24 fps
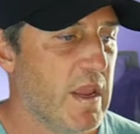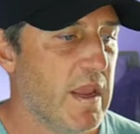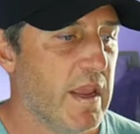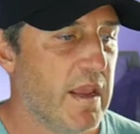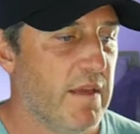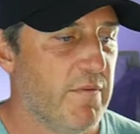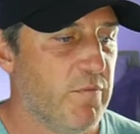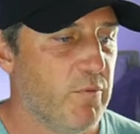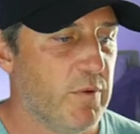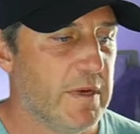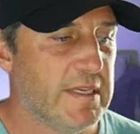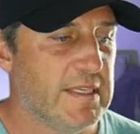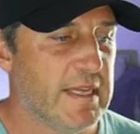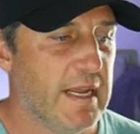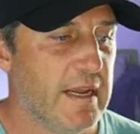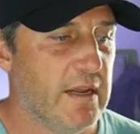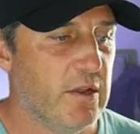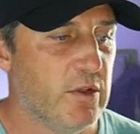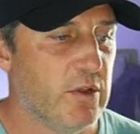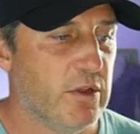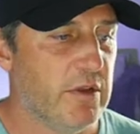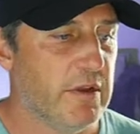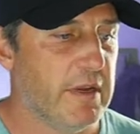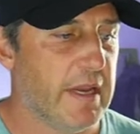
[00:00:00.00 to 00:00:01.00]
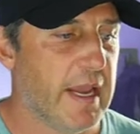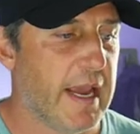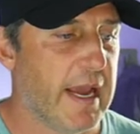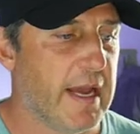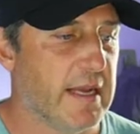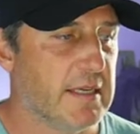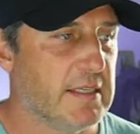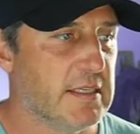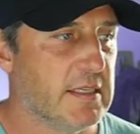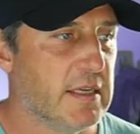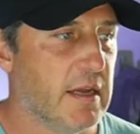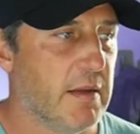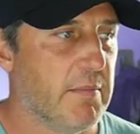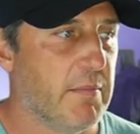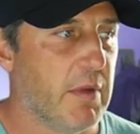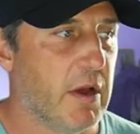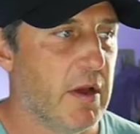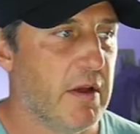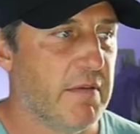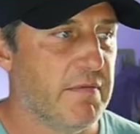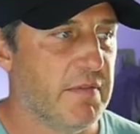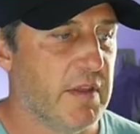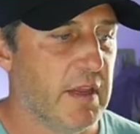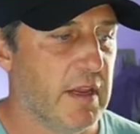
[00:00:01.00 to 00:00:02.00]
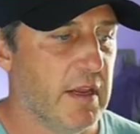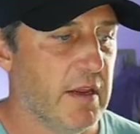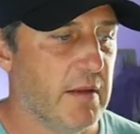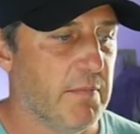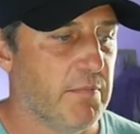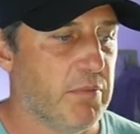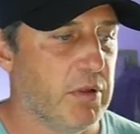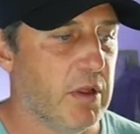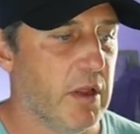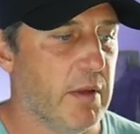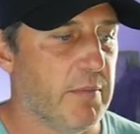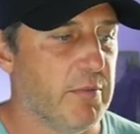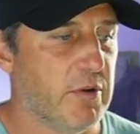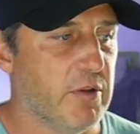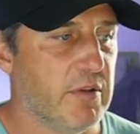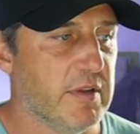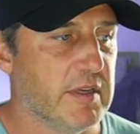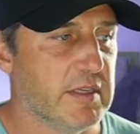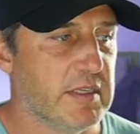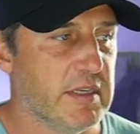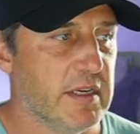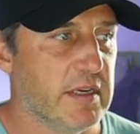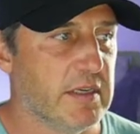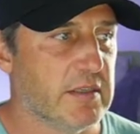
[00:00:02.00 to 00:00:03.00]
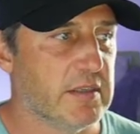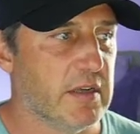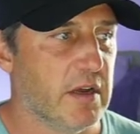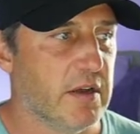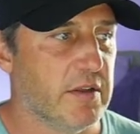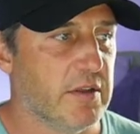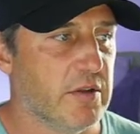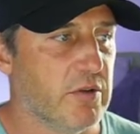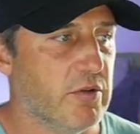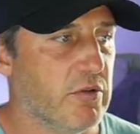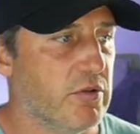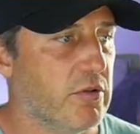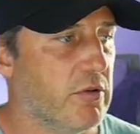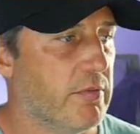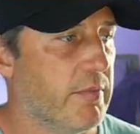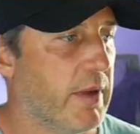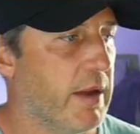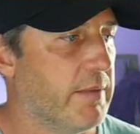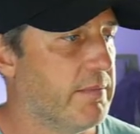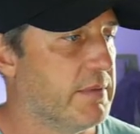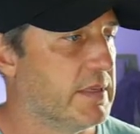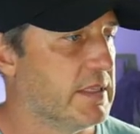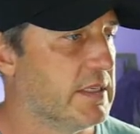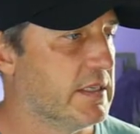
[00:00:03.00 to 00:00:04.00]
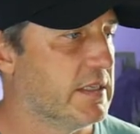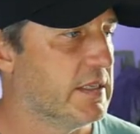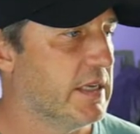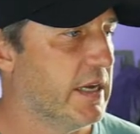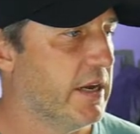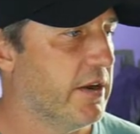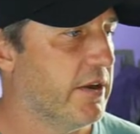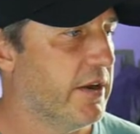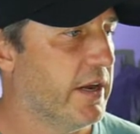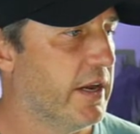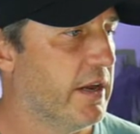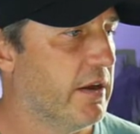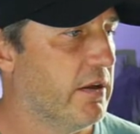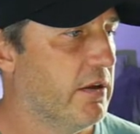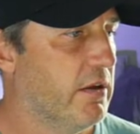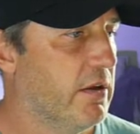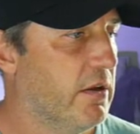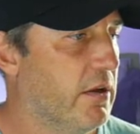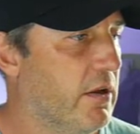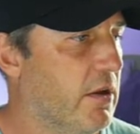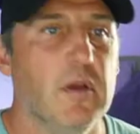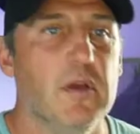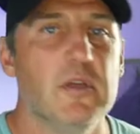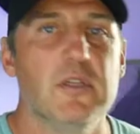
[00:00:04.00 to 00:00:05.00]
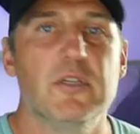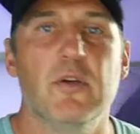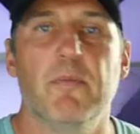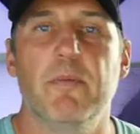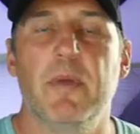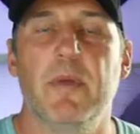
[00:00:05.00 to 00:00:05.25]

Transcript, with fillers: If we take a look at some of the plumber listings on the Google My Business area, so